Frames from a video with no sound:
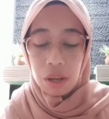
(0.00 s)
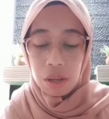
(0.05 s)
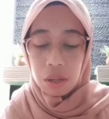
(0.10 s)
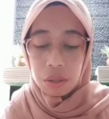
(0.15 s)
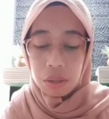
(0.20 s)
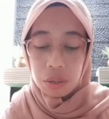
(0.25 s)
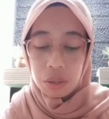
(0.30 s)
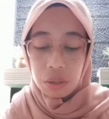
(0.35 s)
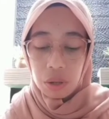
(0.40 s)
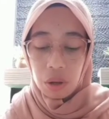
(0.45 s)

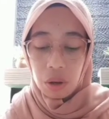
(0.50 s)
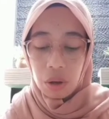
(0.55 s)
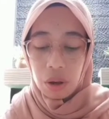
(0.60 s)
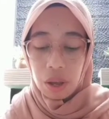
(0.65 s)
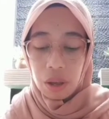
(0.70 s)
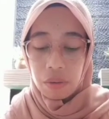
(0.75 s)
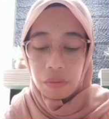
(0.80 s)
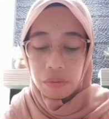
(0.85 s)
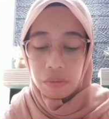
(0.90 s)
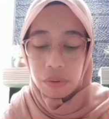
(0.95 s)
so
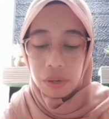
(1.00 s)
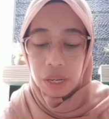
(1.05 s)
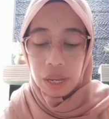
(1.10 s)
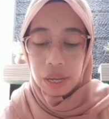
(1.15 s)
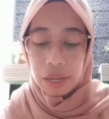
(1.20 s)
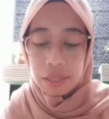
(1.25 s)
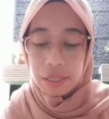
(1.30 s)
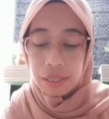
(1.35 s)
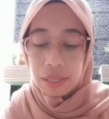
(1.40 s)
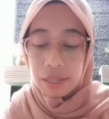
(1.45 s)
every
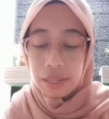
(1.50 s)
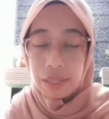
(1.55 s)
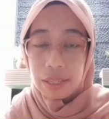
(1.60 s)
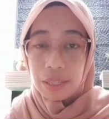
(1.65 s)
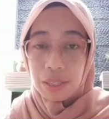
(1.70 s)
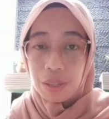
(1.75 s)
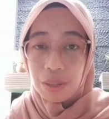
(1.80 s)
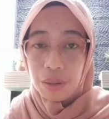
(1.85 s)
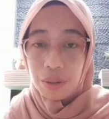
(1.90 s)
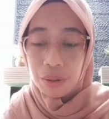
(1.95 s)
accent
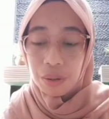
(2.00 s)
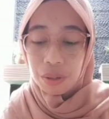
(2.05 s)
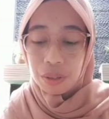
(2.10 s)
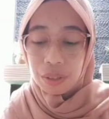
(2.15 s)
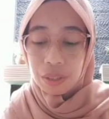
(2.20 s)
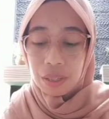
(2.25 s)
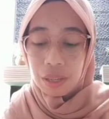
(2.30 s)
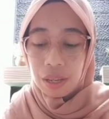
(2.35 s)
is good.